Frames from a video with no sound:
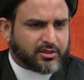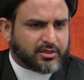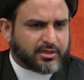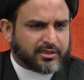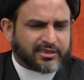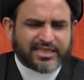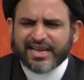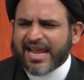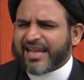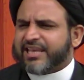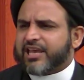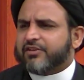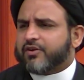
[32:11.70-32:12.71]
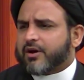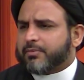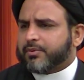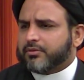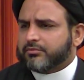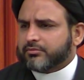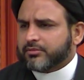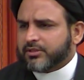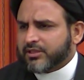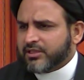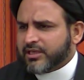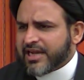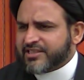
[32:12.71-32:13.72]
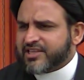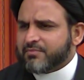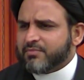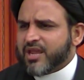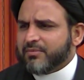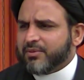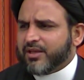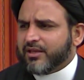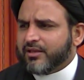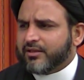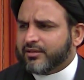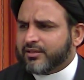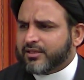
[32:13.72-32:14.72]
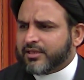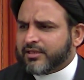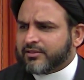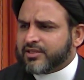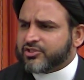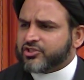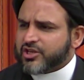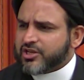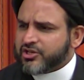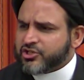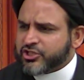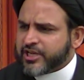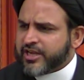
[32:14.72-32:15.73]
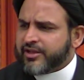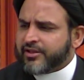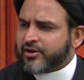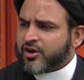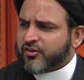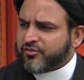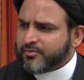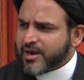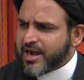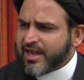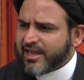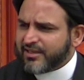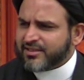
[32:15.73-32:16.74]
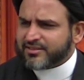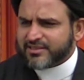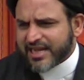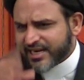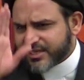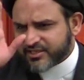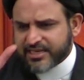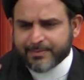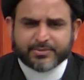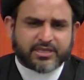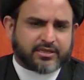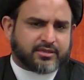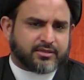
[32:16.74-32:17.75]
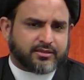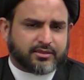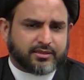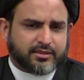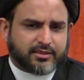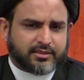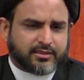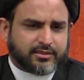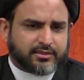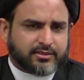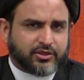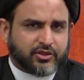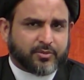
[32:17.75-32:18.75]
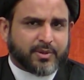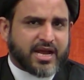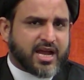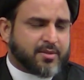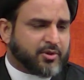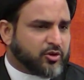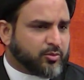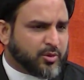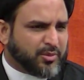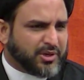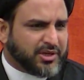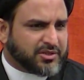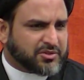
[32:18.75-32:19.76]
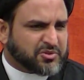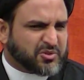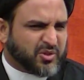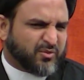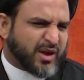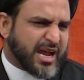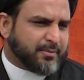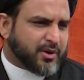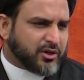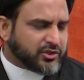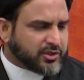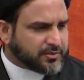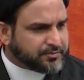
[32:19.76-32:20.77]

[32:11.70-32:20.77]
Then I gave up. I said, maybe this sha'r of mine is not accepted, by Amirul Mu'mineen. So why bother?